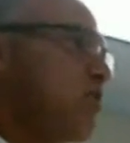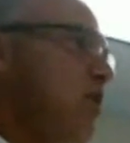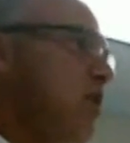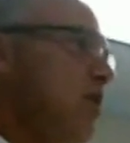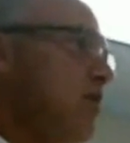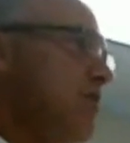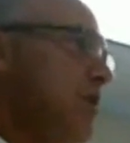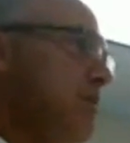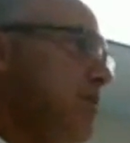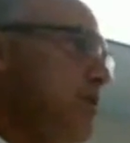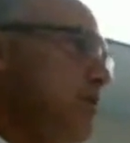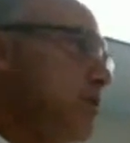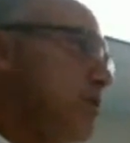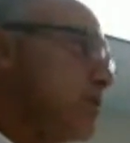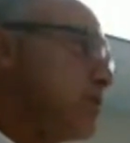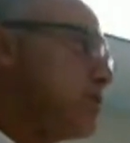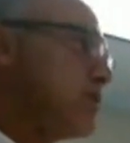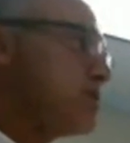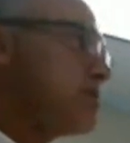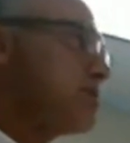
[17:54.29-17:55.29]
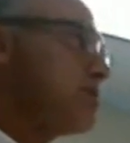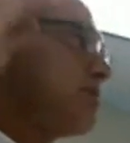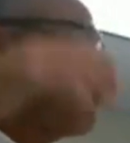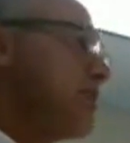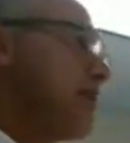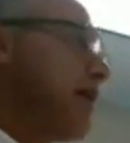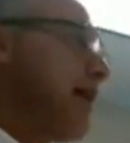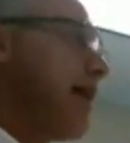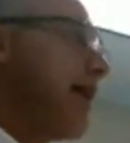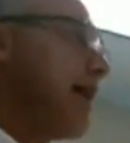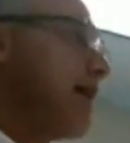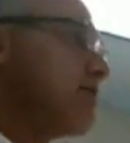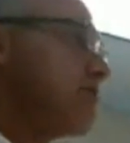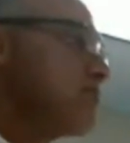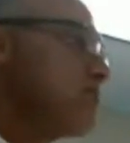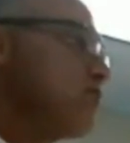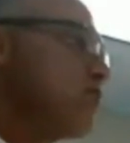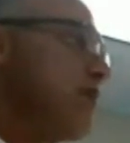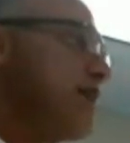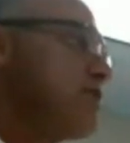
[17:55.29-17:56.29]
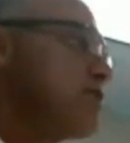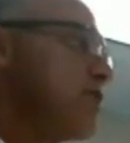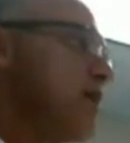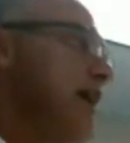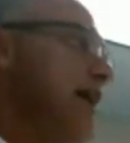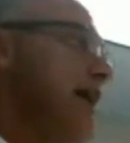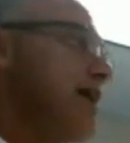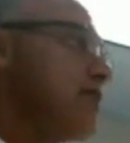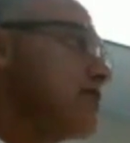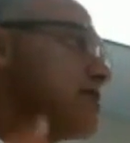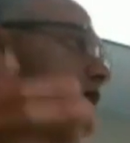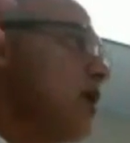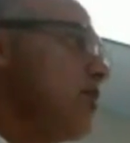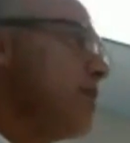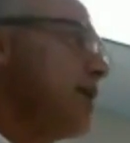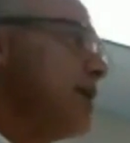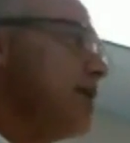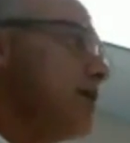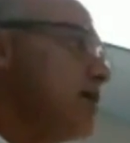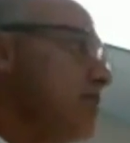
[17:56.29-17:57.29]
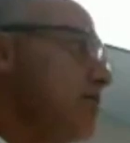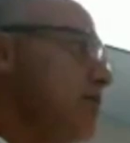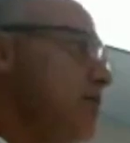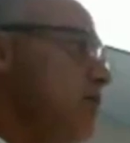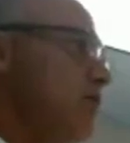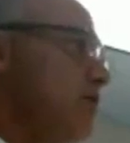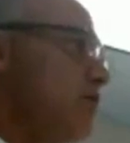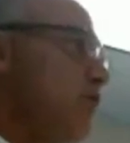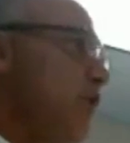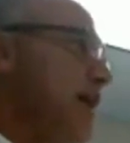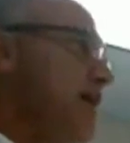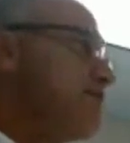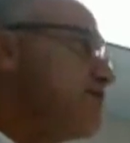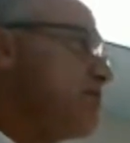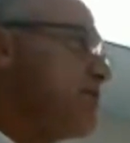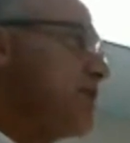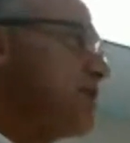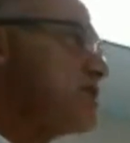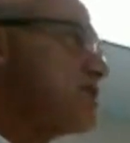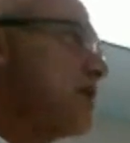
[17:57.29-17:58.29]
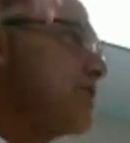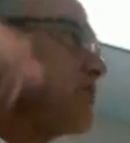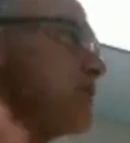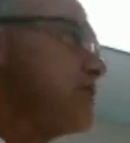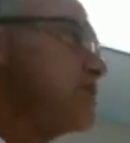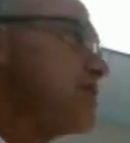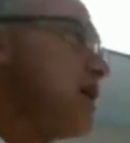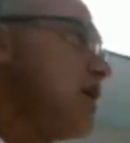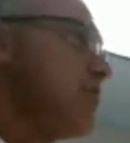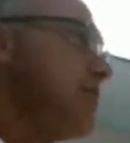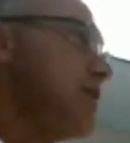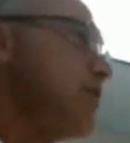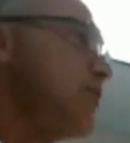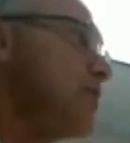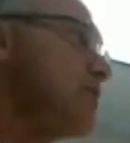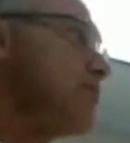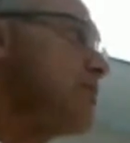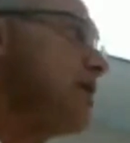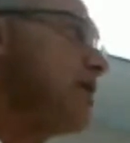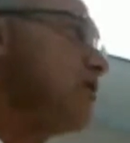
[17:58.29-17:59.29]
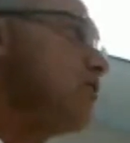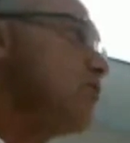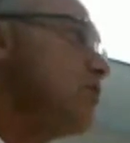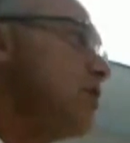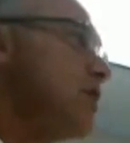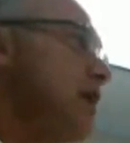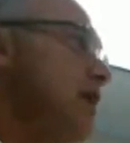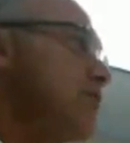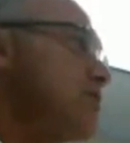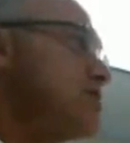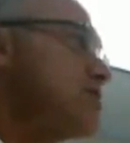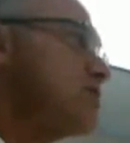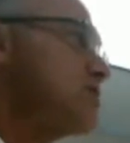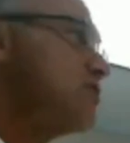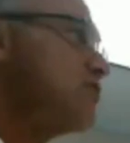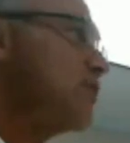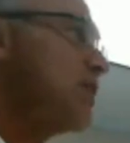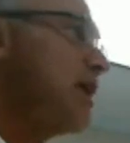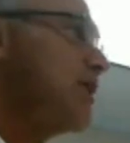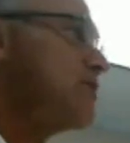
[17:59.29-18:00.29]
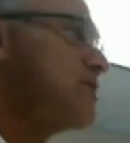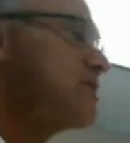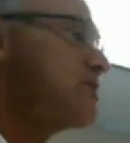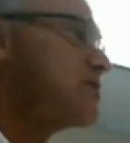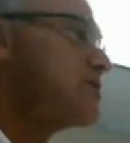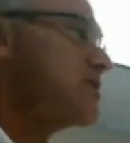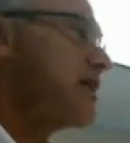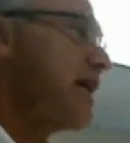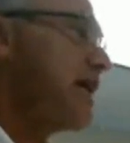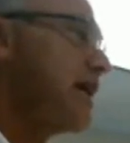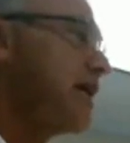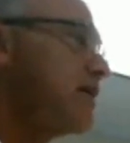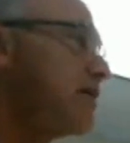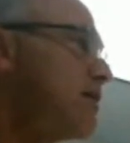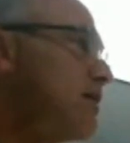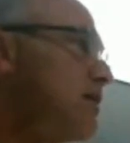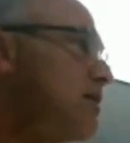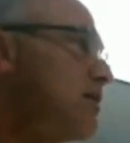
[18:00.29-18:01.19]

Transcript: Warrell, maybe you could just raise your hand or tell me to wave to me or something and tell me to repeat what I was just saying.